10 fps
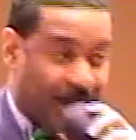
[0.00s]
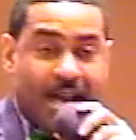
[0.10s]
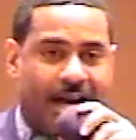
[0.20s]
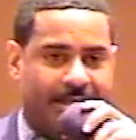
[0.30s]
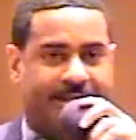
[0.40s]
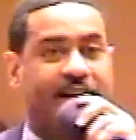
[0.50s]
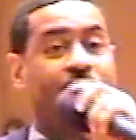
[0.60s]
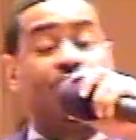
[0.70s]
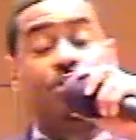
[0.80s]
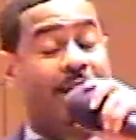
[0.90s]
until
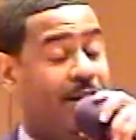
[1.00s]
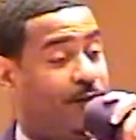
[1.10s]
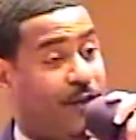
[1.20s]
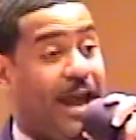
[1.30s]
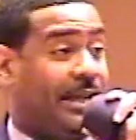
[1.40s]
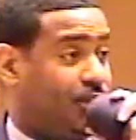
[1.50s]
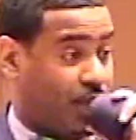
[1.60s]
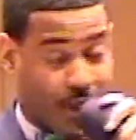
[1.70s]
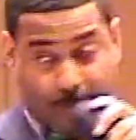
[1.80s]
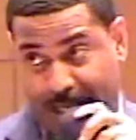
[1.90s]
you give thanks
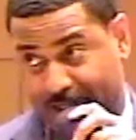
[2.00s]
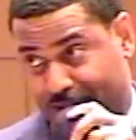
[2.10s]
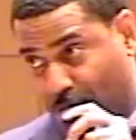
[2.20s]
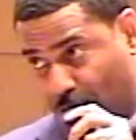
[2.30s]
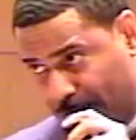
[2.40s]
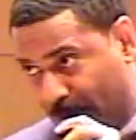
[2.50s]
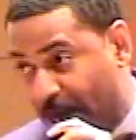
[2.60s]
to the blessor.